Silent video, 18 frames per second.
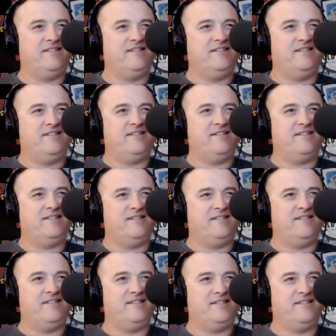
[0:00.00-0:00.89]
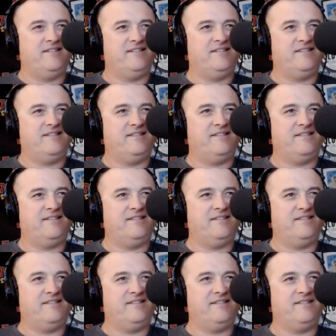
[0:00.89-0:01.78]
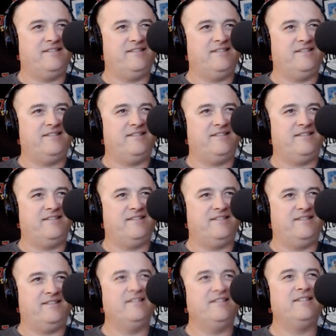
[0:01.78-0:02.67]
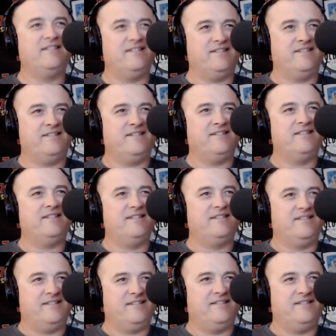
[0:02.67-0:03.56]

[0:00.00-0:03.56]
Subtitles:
This person isn't speaking.